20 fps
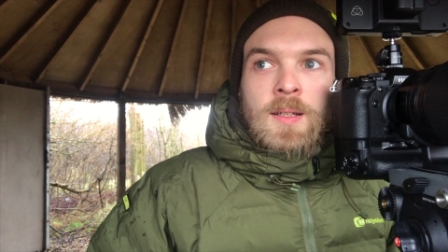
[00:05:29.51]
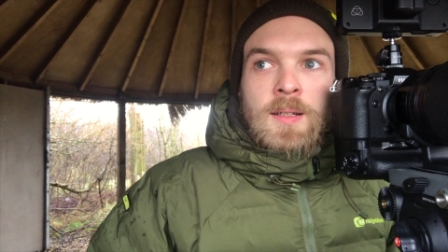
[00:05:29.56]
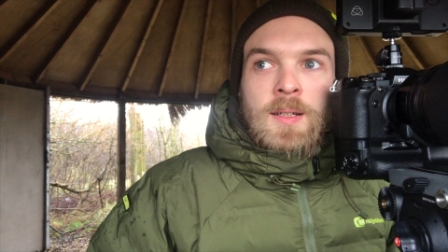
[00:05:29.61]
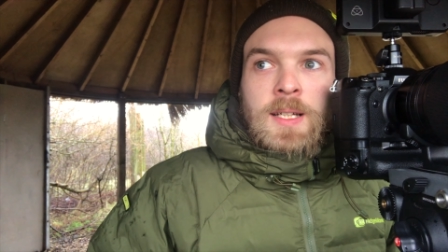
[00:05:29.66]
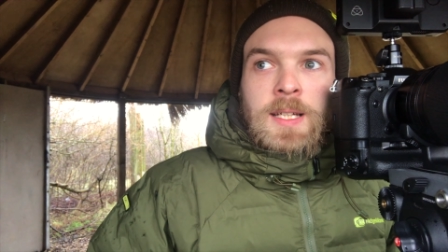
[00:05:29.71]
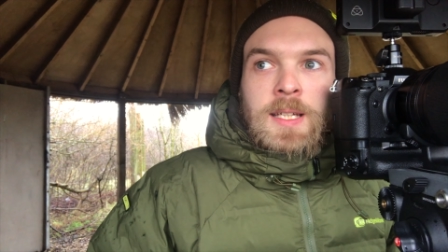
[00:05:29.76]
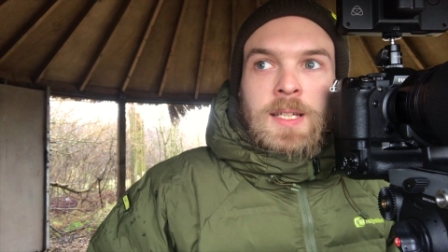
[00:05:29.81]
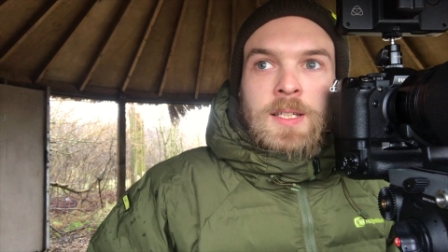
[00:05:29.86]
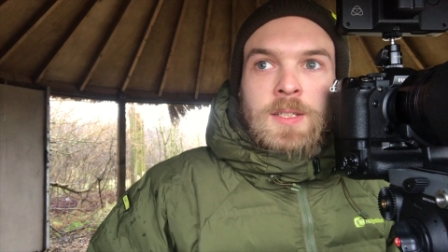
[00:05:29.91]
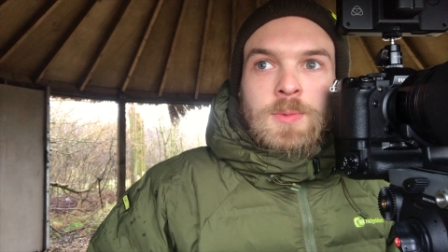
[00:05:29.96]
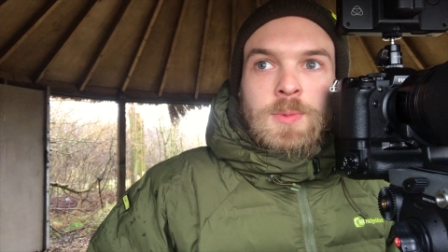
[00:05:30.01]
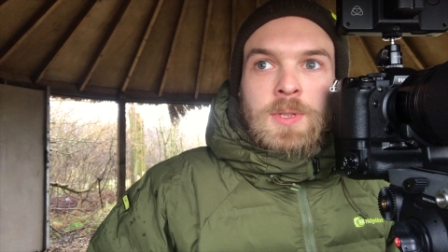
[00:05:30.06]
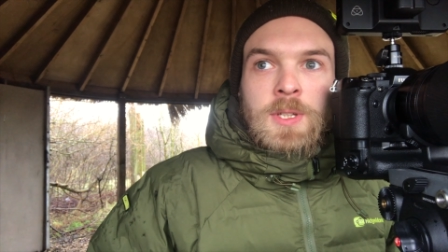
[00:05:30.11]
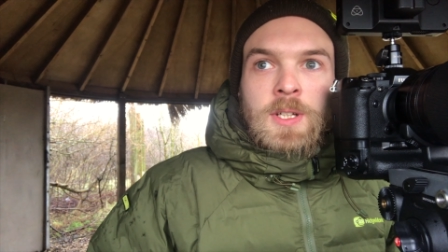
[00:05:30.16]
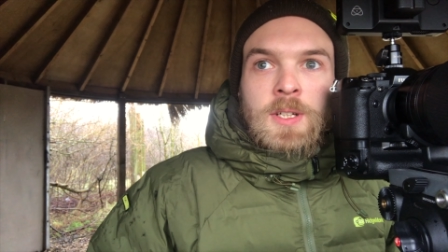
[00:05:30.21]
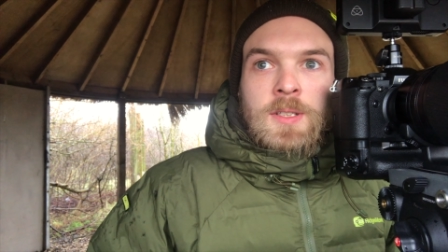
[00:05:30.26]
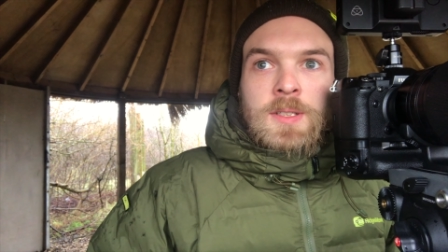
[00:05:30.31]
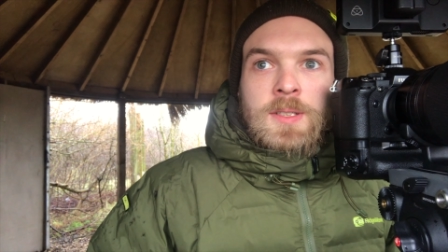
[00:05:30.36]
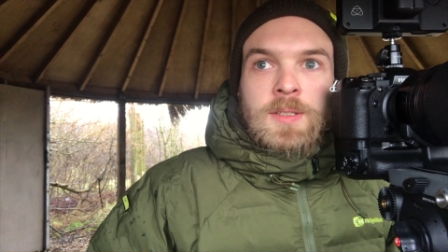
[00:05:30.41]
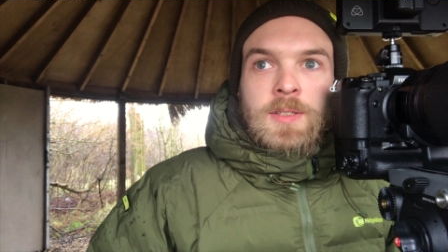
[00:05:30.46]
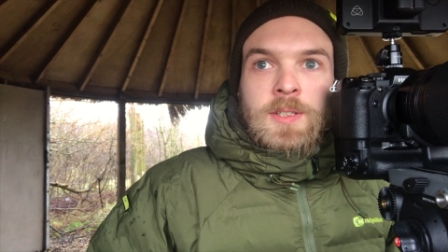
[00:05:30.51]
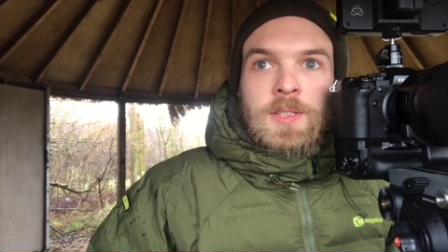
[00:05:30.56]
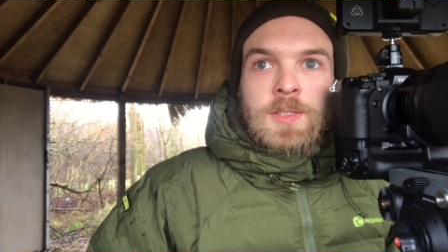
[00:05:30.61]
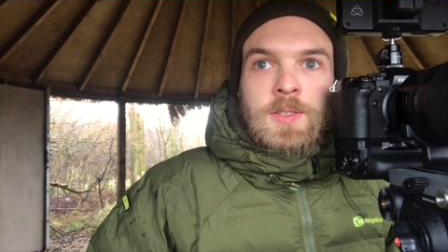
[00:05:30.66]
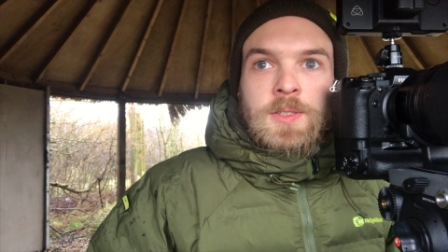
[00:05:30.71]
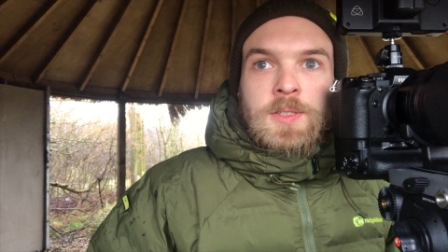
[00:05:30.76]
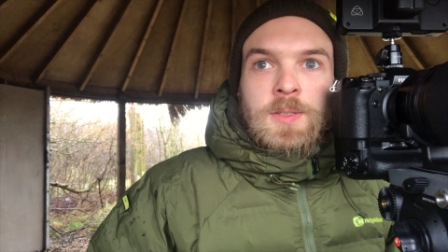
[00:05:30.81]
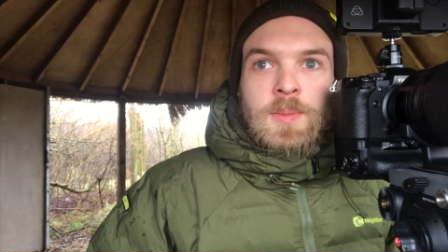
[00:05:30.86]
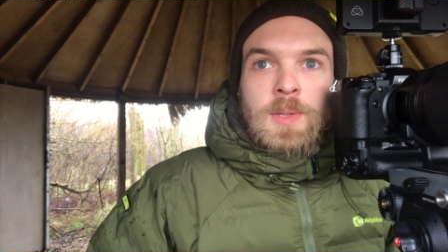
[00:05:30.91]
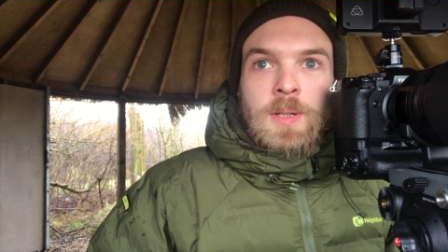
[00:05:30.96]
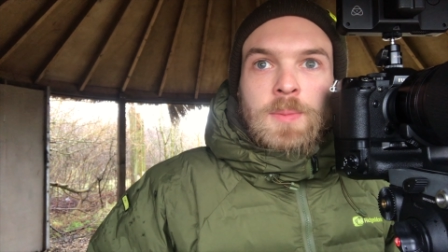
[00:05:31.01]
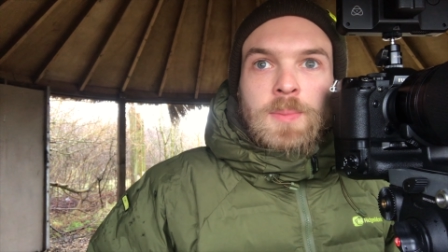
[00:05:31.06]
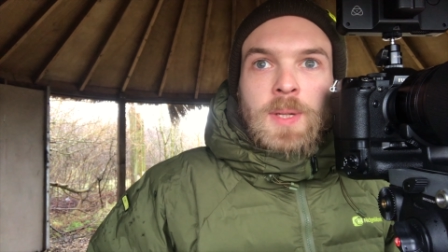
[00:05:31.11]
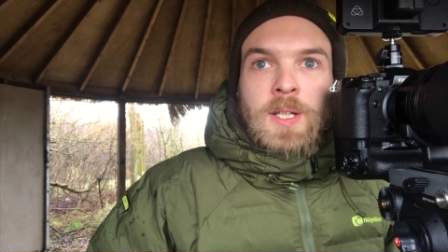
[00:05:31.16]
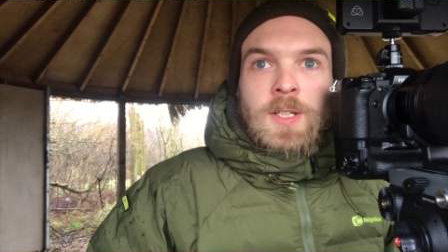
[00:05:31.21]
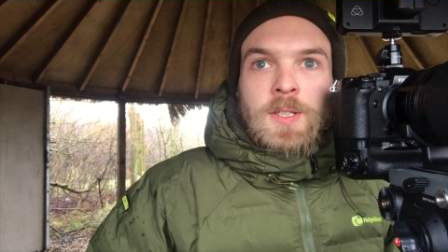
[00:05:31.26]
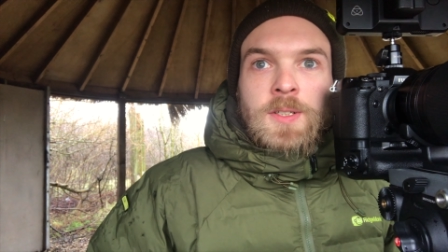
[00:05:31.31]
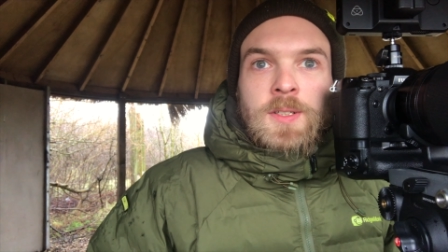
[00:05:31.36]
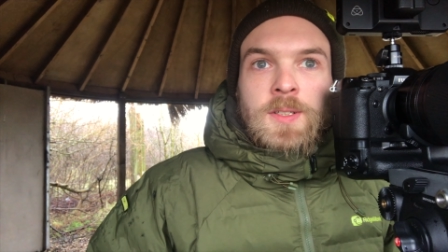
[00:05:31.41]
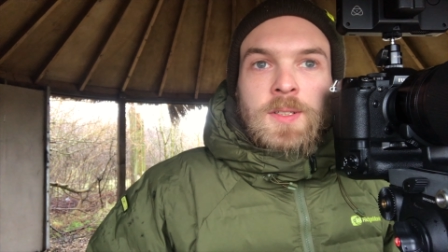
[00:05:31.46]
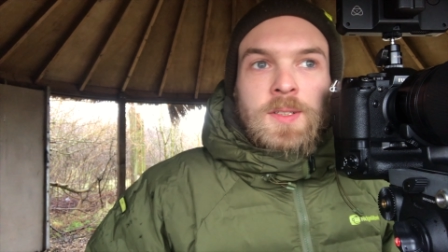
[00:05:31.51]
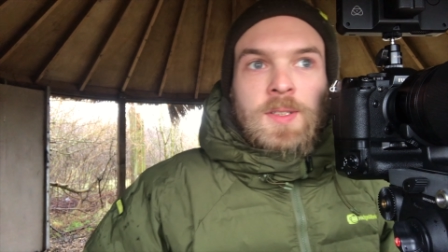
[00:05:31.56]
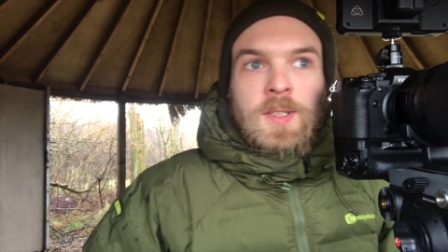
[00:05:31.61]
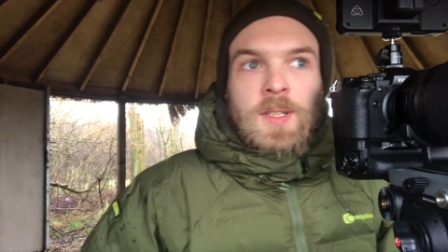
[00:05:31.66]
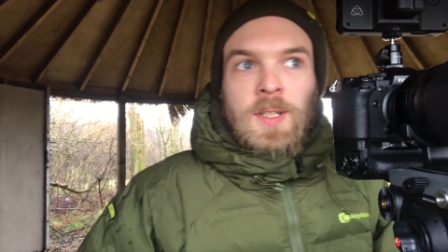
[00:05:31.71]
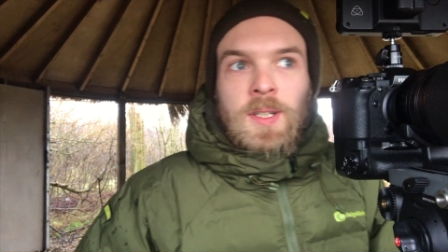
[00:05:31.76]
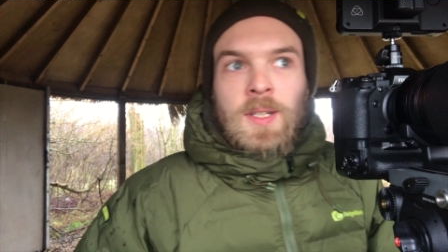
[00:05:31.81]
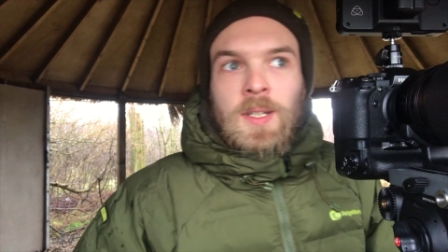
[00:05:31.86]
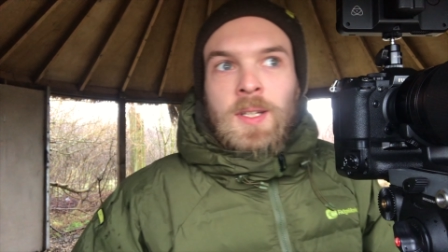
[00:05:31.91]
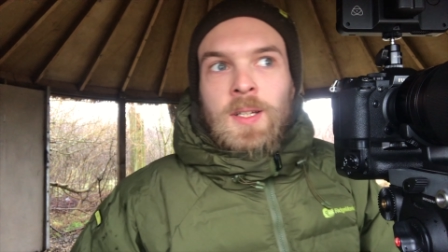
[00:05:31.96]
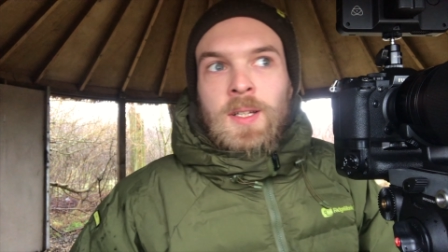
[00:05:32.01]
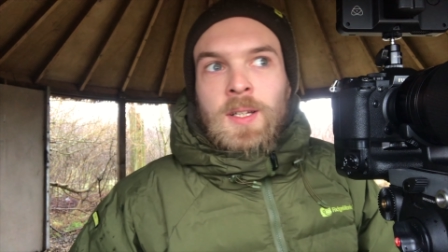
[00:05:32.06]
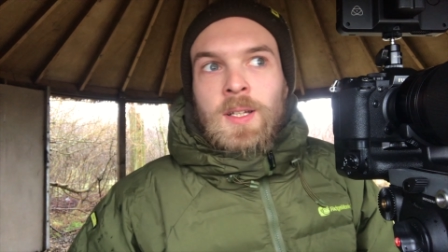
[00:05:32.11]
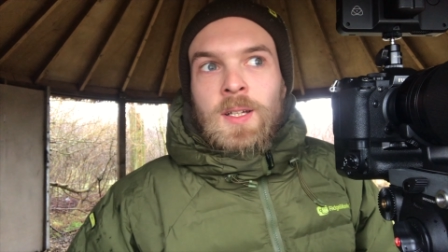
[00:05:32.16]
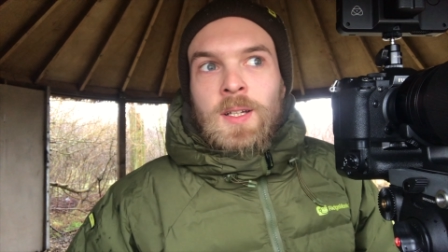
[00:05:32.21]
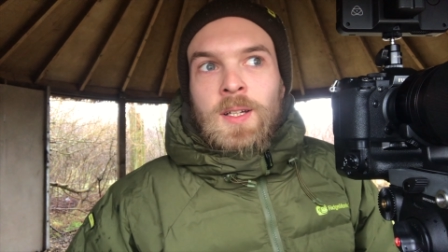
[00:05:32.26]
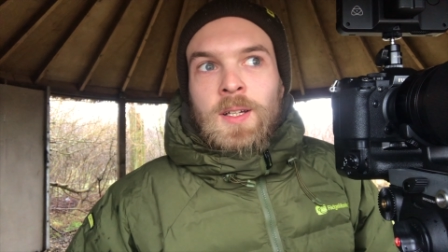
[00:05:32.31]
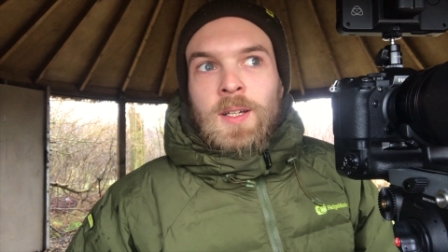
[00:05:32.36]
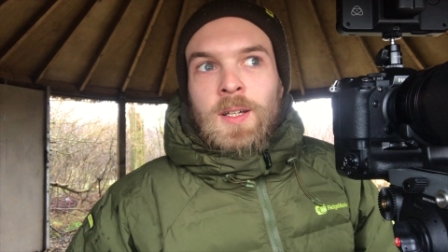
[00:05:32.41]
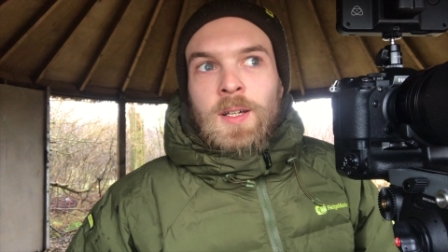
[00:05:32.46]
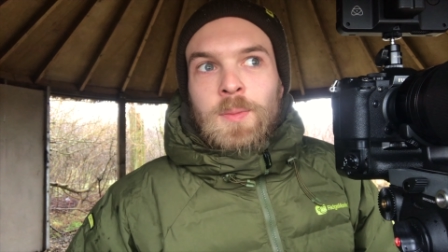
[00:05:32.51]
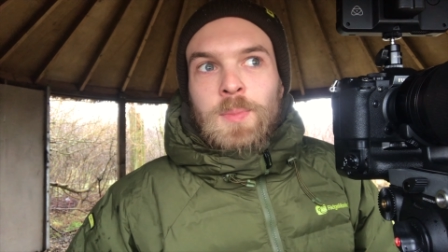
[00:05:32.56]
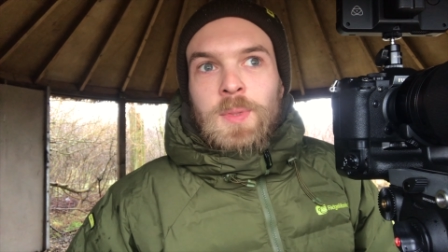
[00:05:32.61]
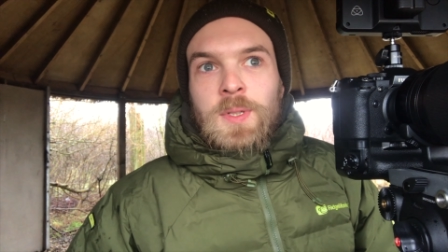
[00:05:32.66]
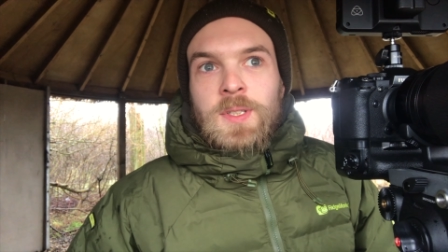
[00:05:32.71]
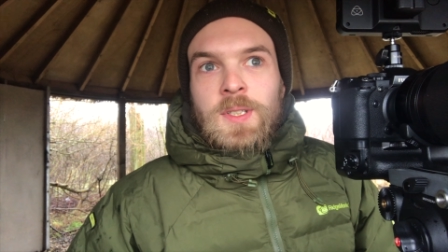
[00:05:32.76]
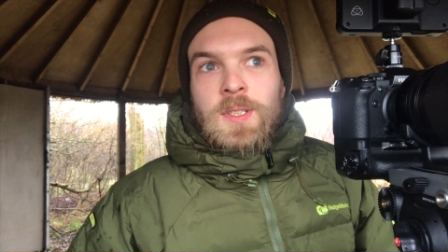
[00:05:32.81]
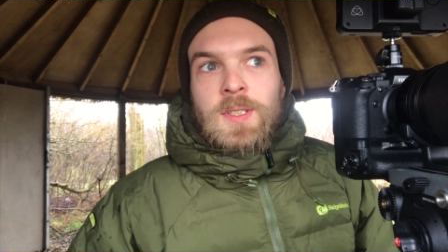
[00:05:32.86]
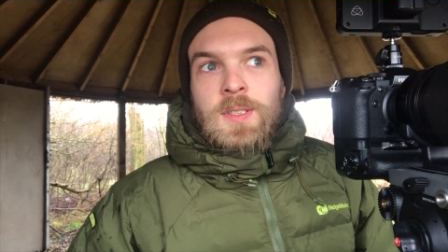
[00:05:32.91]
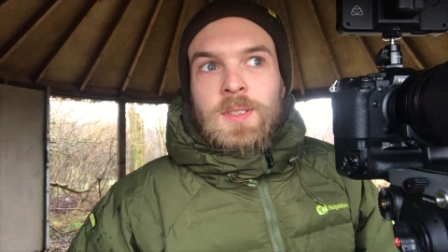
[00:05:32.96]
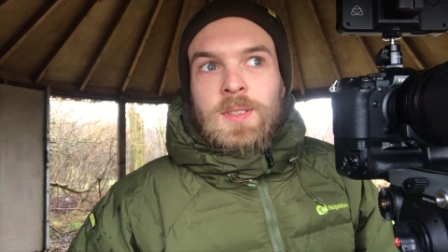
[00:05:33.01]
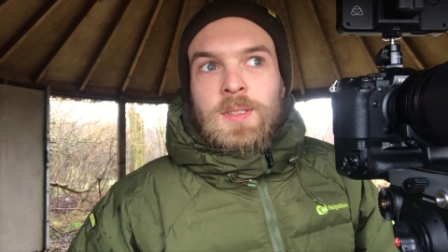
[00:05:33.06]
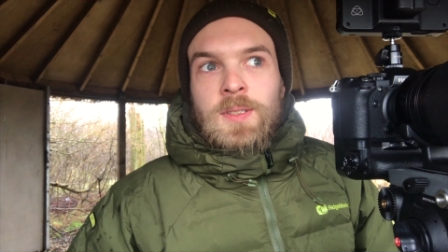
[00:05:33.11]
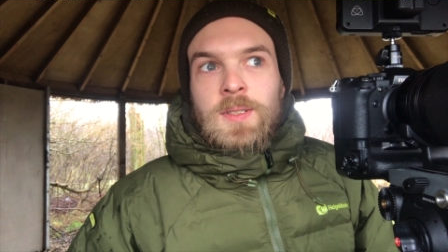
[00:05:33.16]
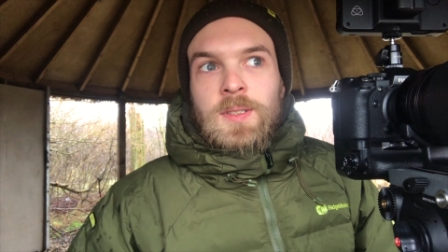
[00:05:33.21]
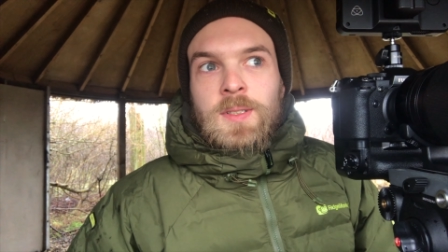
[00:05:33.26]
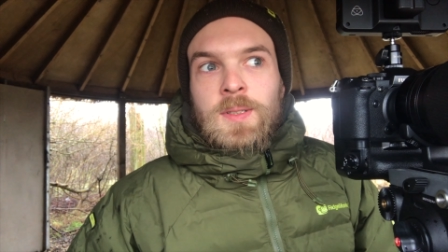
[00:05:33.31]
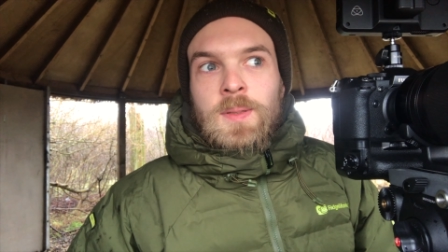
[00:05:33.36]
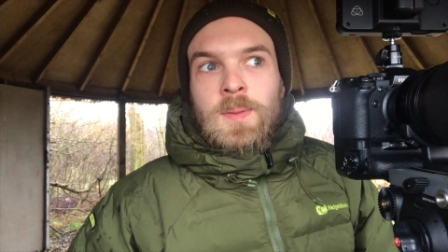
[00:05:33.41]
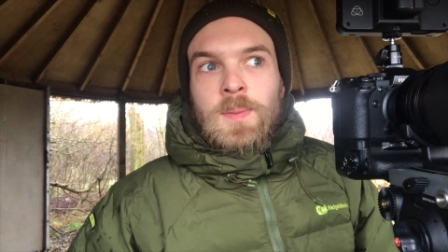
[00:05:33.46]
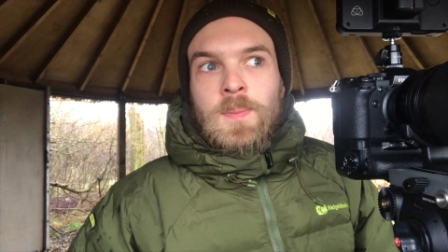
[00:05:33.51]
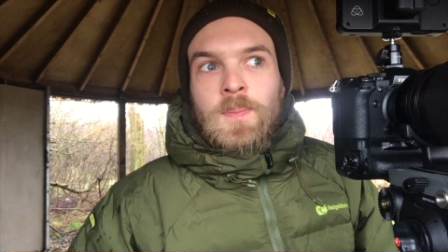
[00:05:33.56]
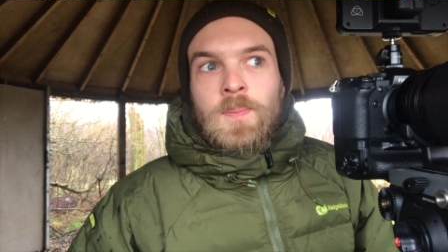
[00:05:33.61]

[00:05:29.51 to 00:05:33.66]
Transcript: Like it is with the otter, it's just about patience and persistence,